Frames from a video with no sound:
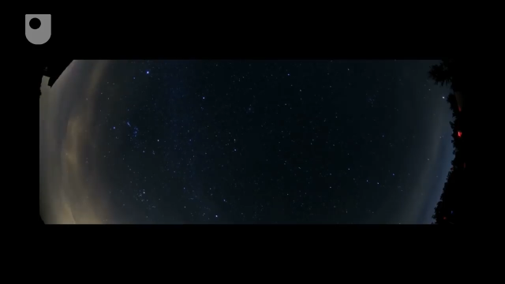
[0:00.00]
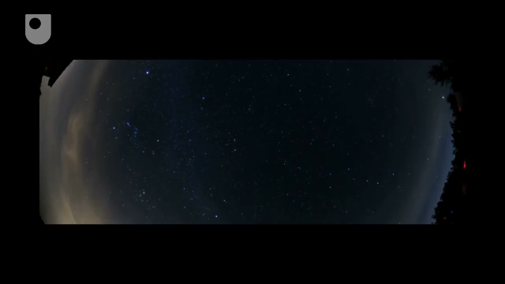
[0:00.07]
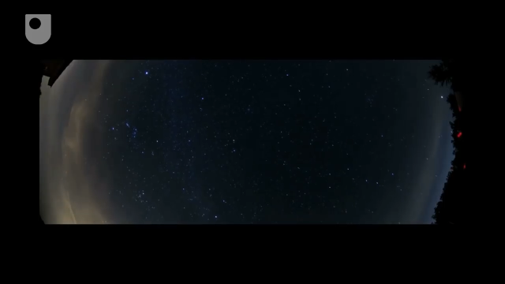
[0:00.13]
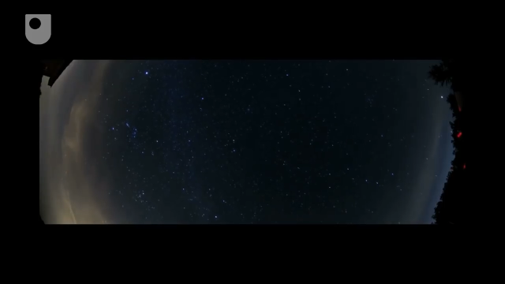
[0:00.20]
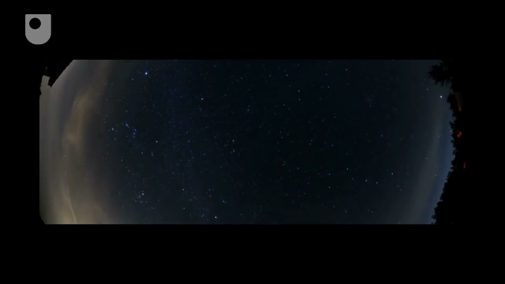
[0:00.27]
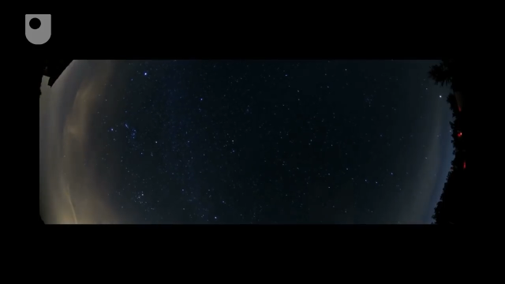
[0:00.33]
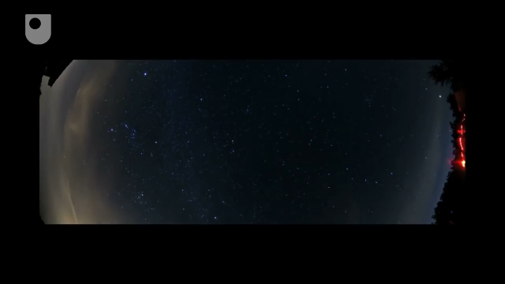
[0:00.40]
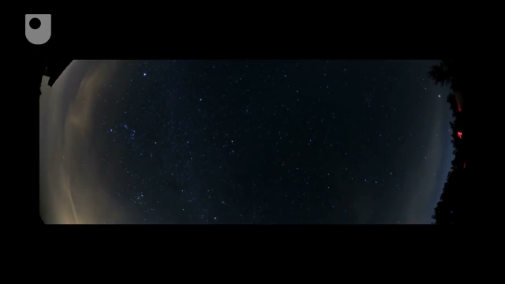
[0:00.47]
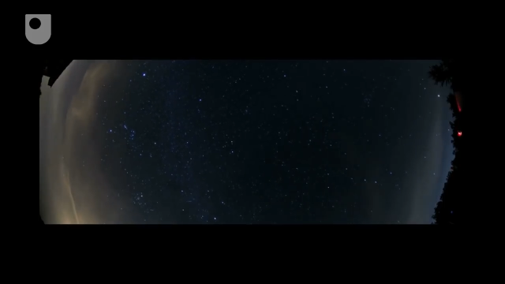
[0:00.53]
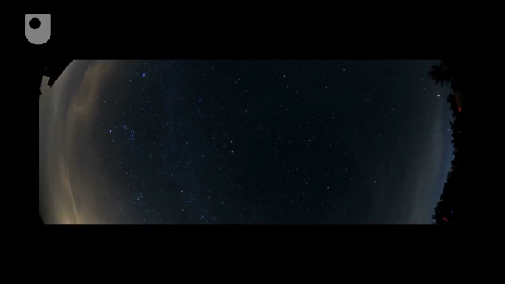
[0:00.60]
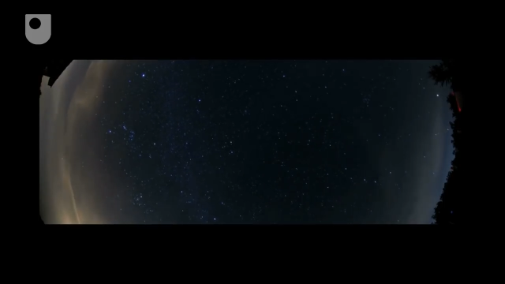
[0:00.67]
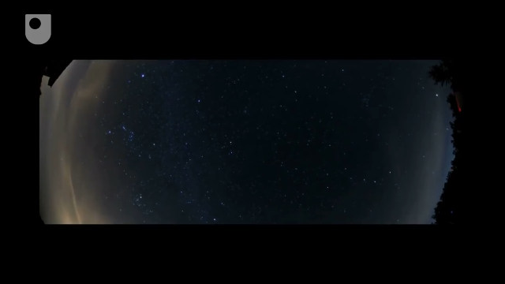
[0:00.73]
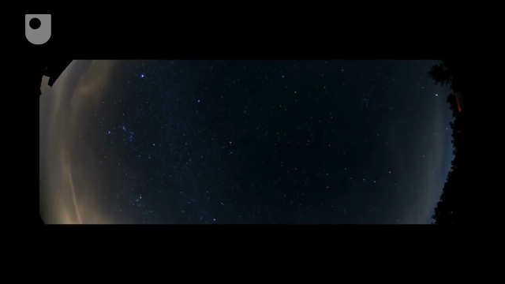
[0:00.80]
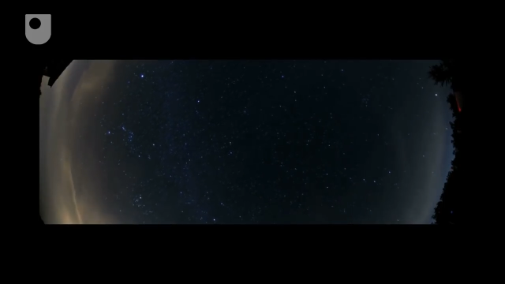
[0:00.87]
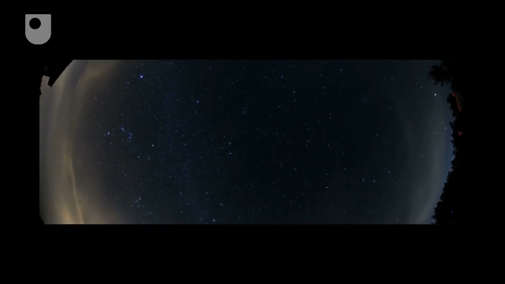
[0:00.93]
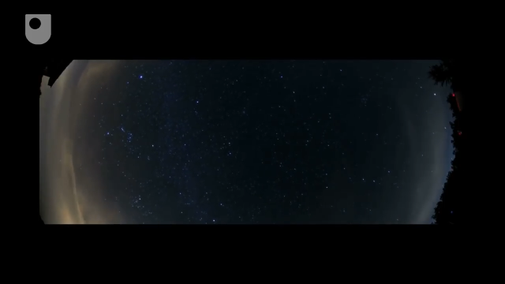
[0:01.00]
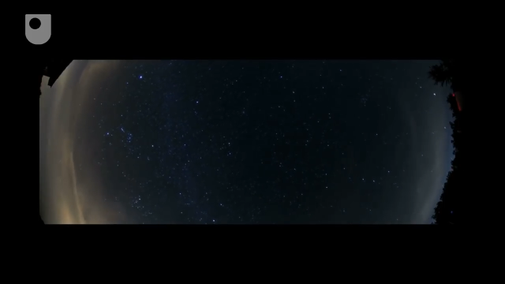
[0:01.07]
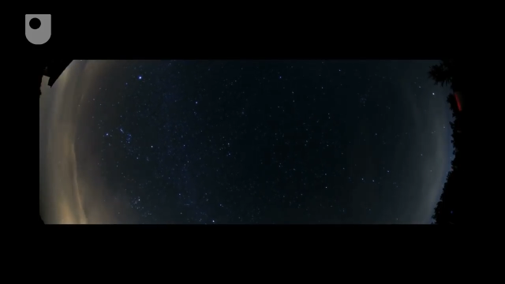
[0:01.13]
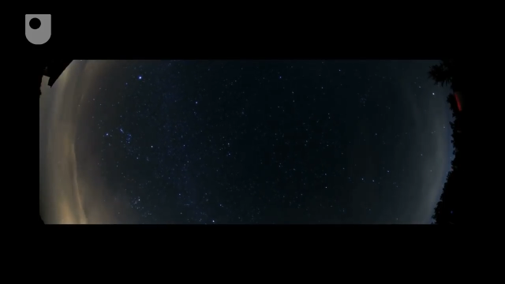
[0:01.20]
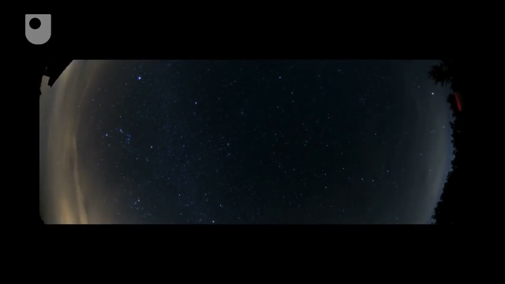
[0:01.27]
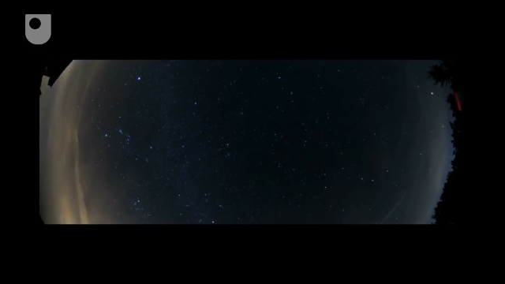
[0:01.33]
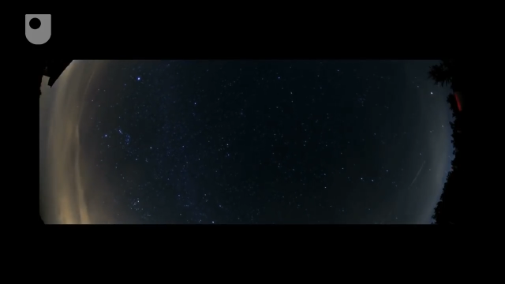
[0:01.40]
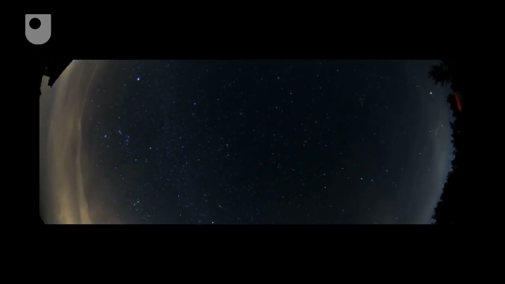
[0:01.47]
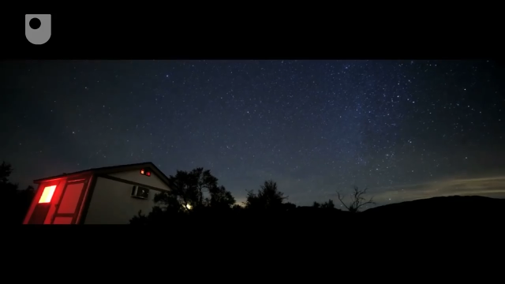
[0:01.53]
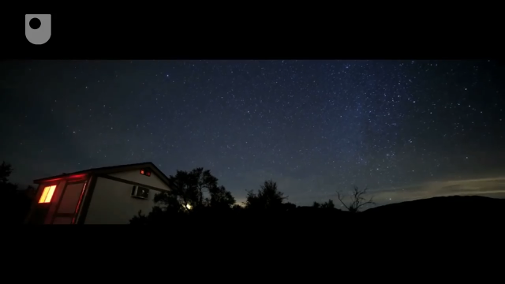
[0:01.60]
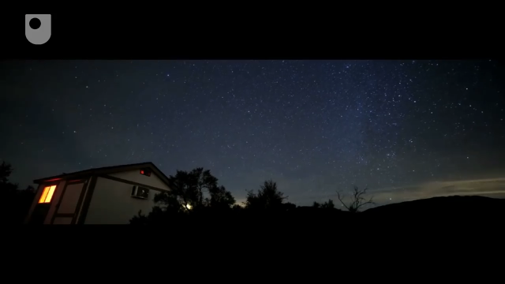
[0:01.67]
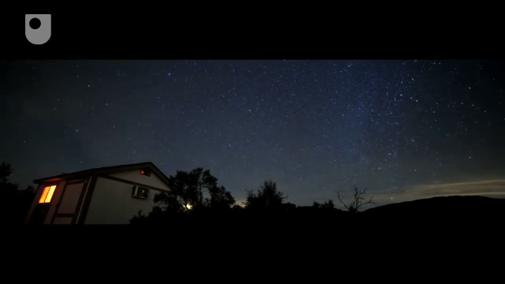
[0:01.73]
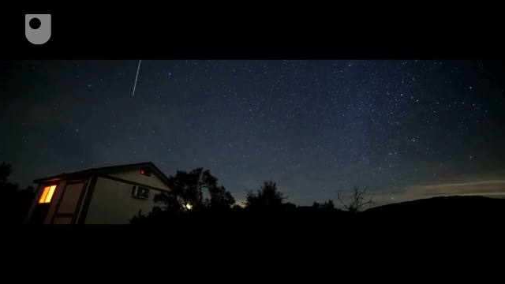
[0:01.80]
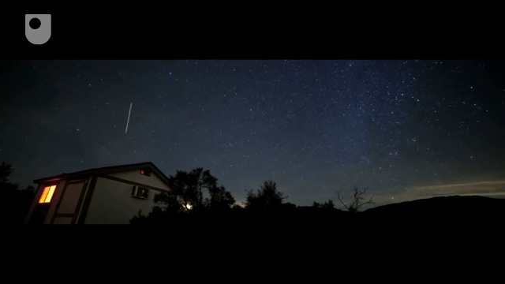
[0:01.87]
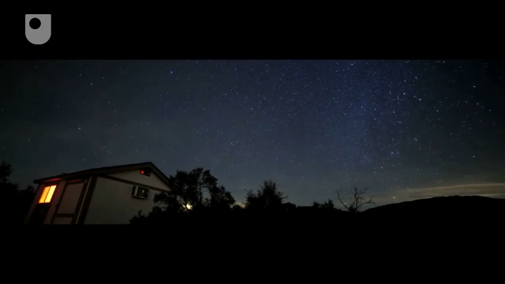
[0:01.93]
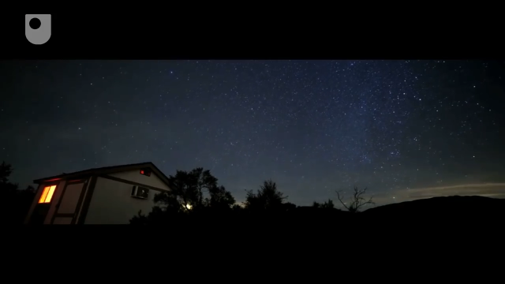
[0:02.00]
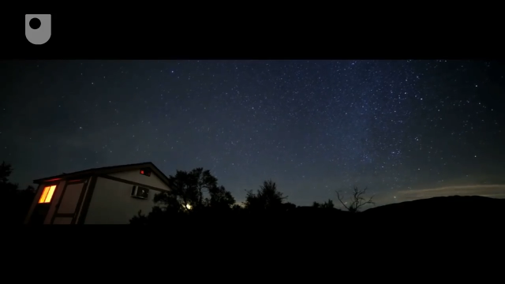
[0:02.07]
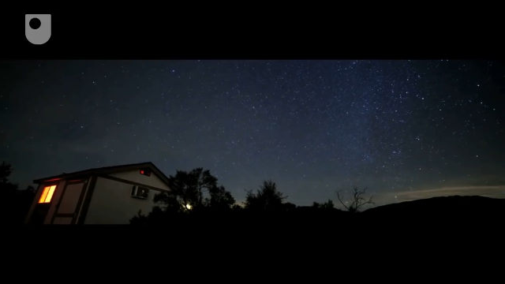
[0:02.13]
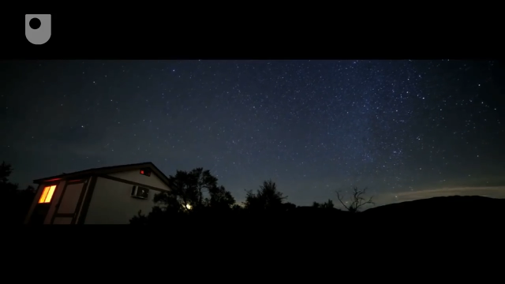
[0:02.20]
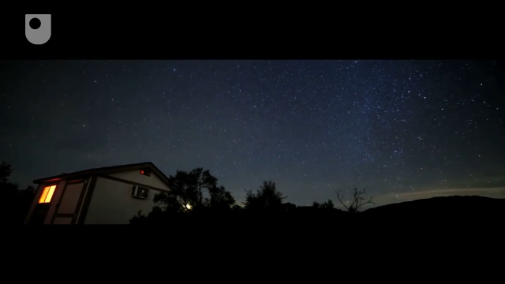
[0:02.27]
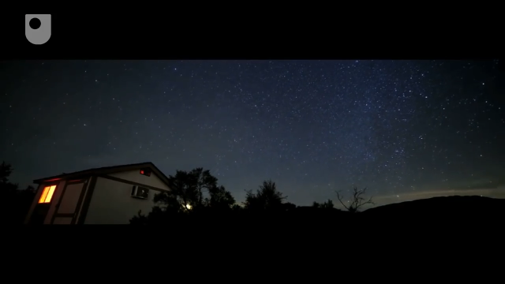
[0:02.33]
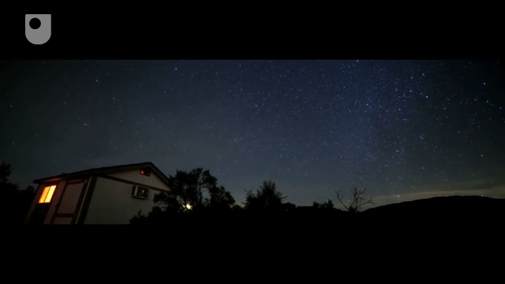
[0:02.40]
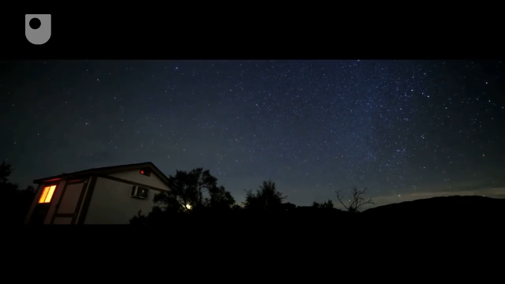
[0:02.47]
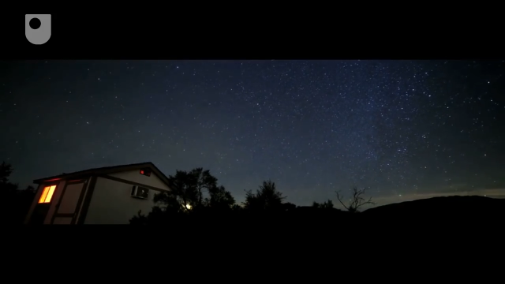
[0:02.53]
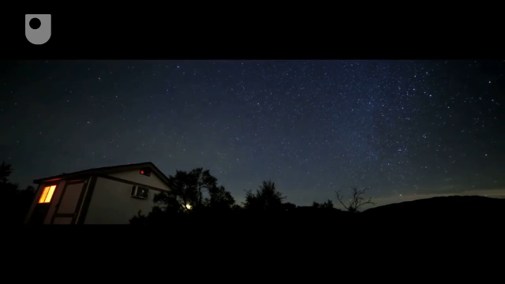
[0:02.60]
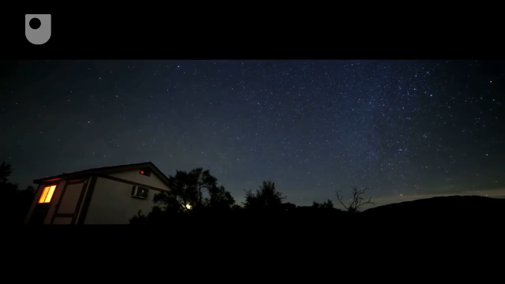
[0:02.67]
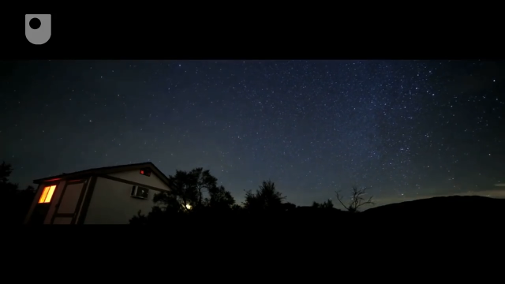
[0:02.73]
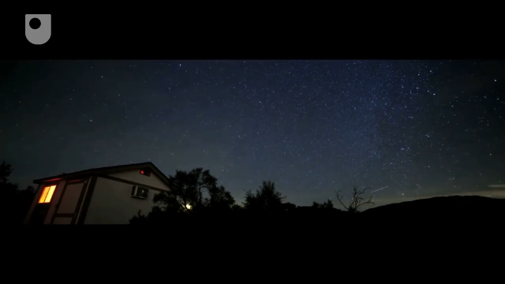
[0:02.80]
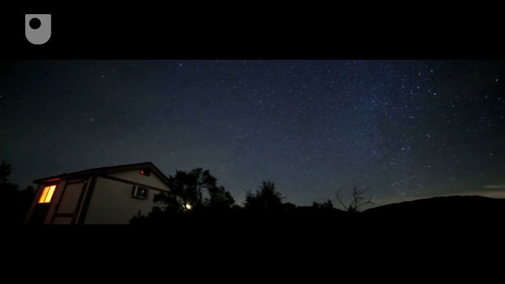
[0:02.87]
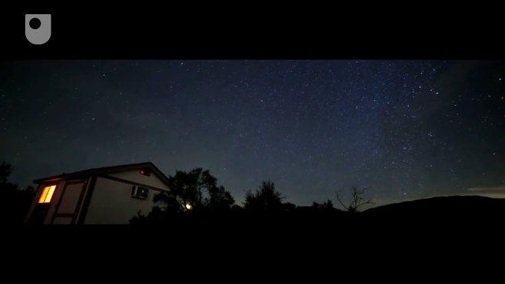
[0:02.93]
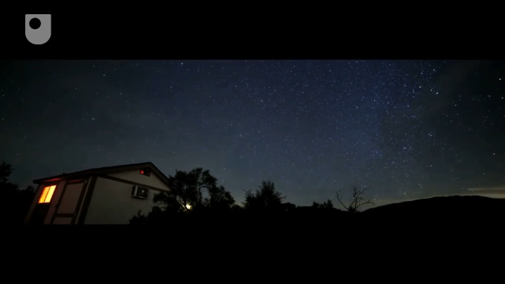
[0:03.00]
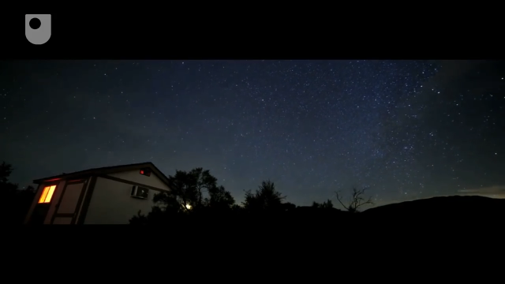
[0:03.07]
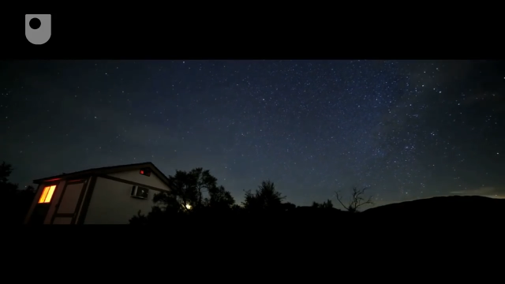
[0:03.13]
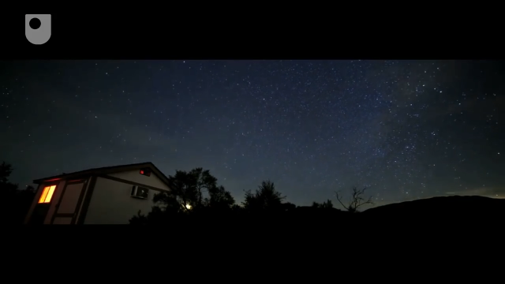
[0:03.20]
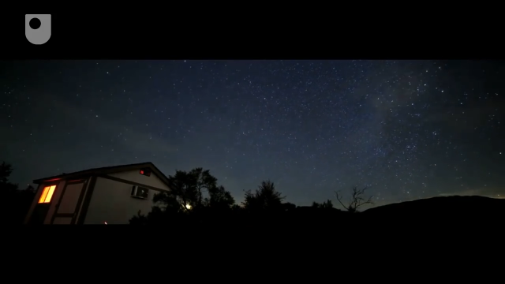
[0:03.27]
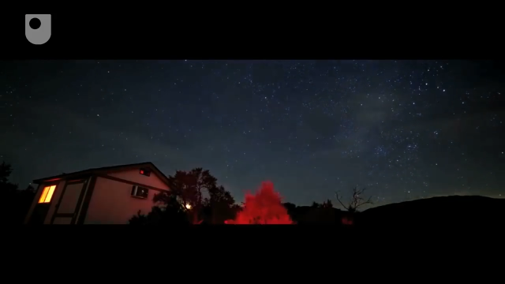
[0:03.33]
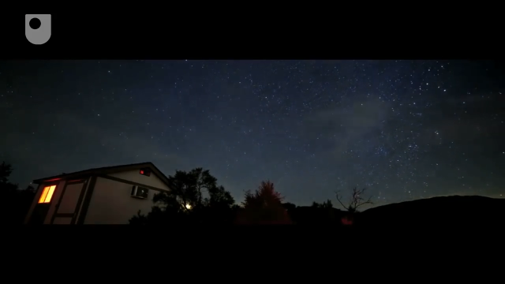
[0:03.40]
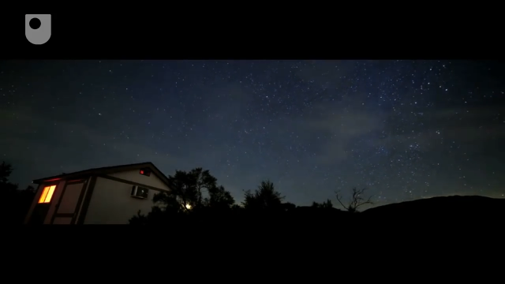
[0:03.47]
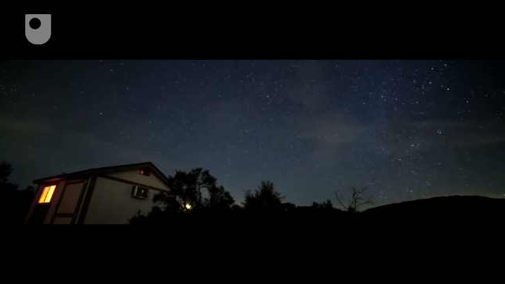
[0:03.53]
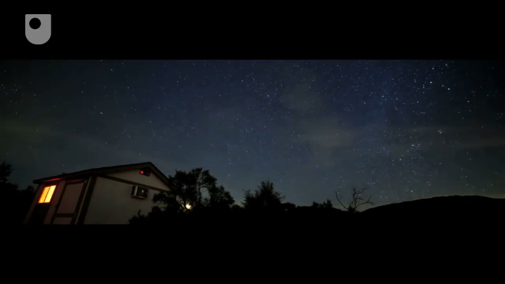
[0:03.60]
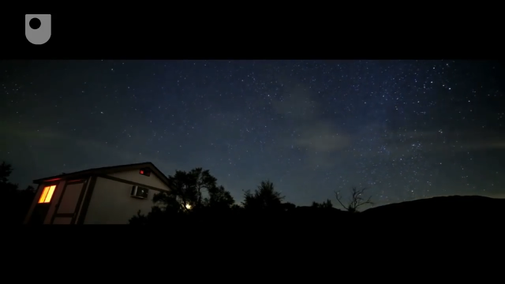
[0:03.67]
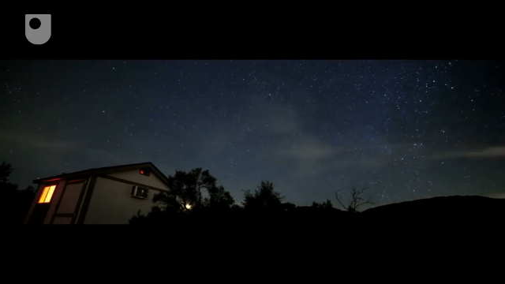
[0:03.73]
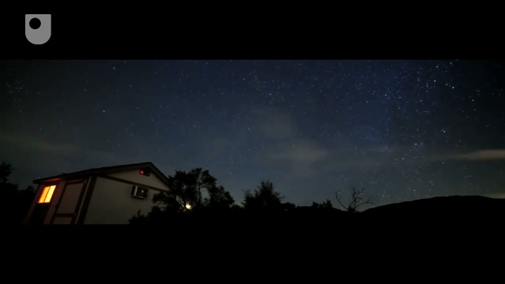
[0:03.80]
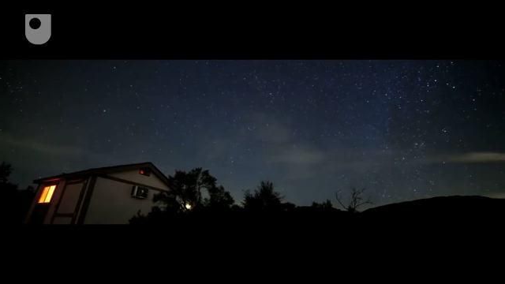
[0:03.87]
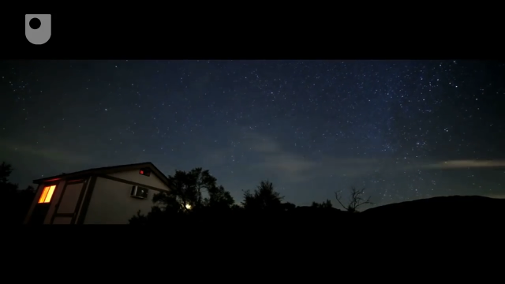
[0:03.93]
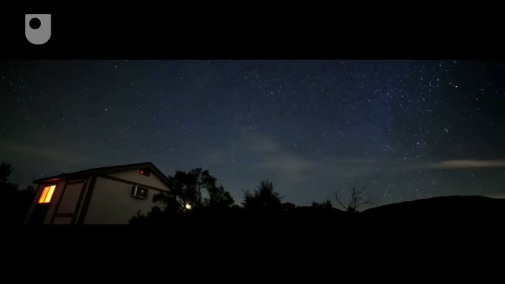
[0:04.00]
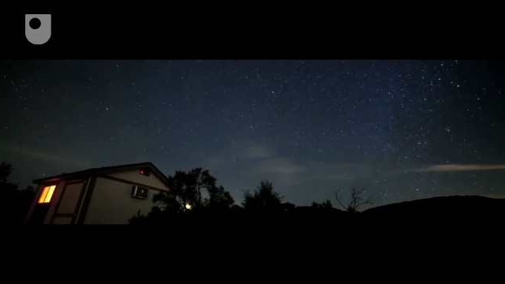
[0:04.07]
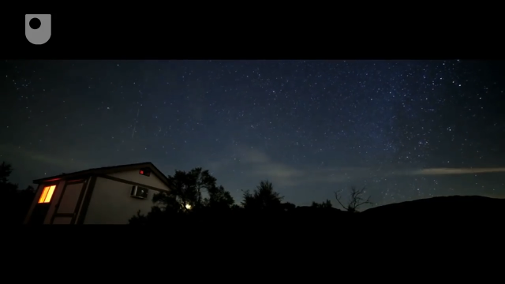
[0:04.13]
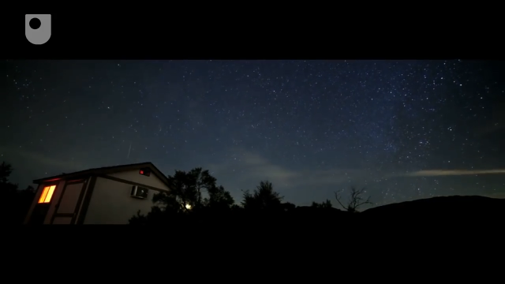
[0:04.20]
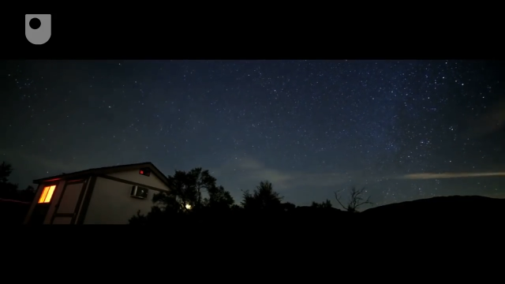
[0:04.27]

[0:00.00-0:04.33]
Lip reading: (no speaker visible)